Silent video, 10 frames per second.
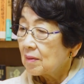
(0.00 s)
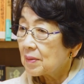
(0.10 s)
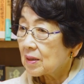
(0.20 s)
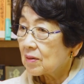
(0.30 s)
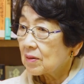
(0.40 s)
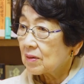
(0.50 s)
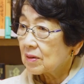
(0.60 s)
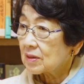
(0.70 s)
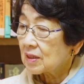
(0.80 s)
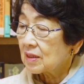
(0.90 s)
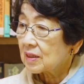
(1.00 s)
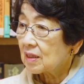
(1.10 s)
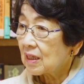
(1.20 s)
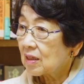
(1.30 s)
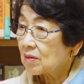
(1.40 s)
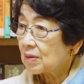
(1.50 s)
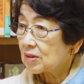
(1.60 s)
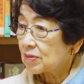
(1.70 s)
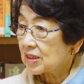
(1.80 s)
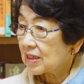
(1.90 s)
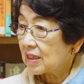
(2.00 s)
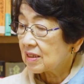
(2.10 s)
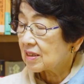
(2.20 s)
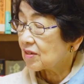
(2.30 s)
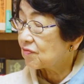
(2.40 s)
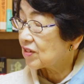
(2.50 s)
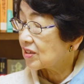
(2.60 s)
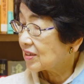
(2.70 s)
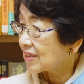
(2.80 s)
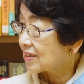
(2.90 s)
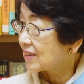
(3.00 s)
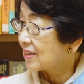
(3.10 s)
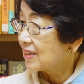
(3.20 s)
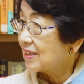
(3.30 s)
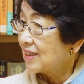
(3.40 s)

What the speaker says: because the language was insufficient.